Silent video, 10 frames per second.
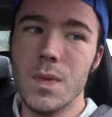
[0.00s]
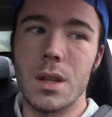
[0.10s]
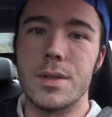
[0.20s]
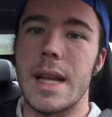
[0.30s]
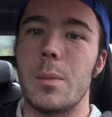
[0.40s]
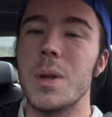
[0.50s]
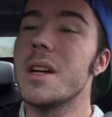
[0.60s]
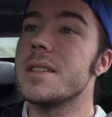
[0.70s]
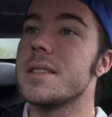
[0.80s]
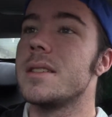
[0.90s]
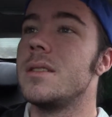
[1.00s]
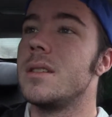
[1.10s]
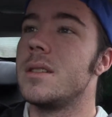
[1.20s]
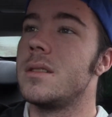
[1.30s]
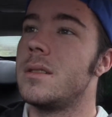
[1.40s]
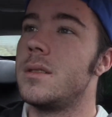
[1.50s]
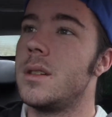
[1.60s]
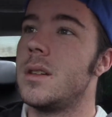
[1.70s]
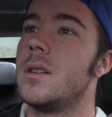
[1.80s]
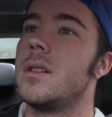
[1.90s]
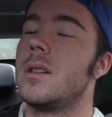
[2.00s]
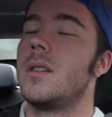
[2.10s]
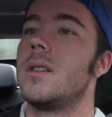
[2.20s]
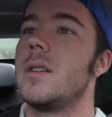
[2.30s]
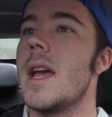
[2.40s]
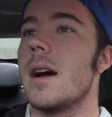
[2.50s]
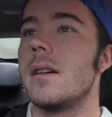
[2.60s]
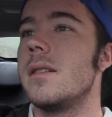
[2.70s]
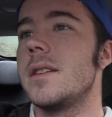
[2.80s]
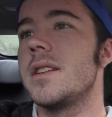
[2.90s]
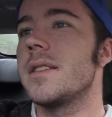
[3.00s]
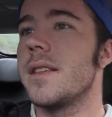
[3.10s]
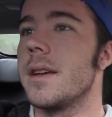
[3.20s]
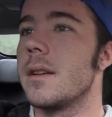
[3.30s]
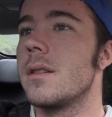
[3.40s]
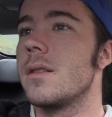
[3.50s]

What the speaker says: there's that. Plus, yeah, it's just a thing.